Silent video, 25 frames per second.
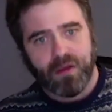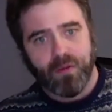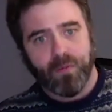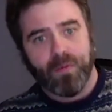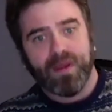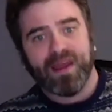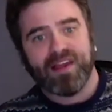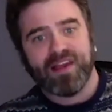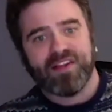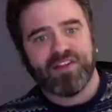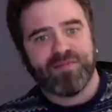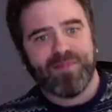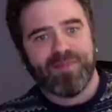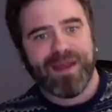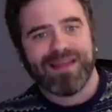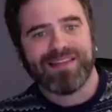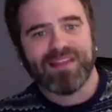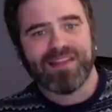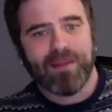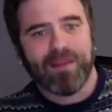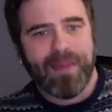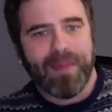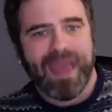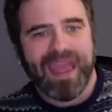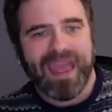We expect
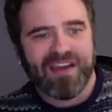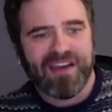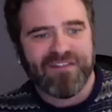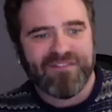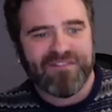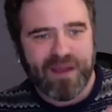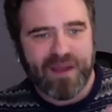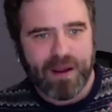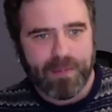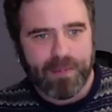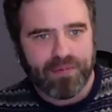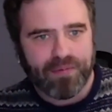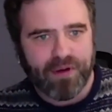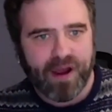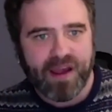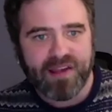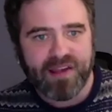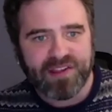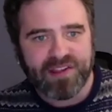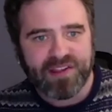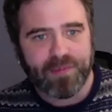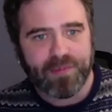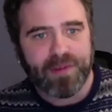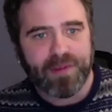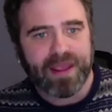to pay a fair
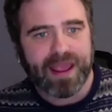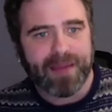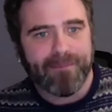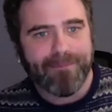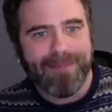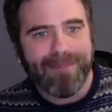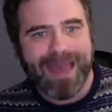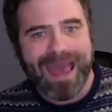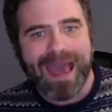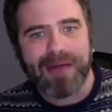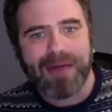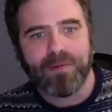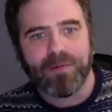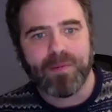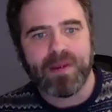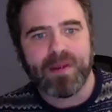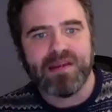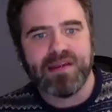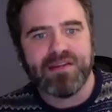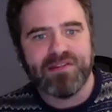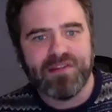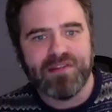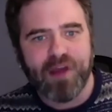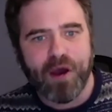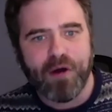price, and we get mad when
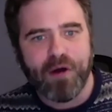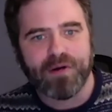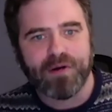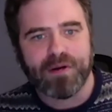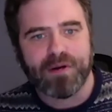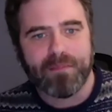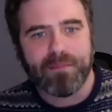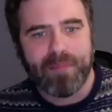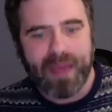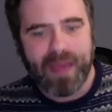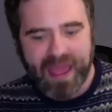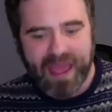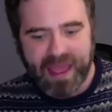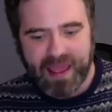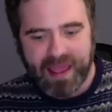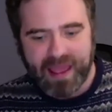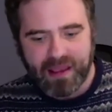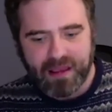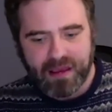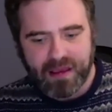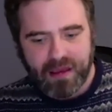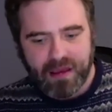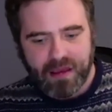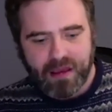we don't pay,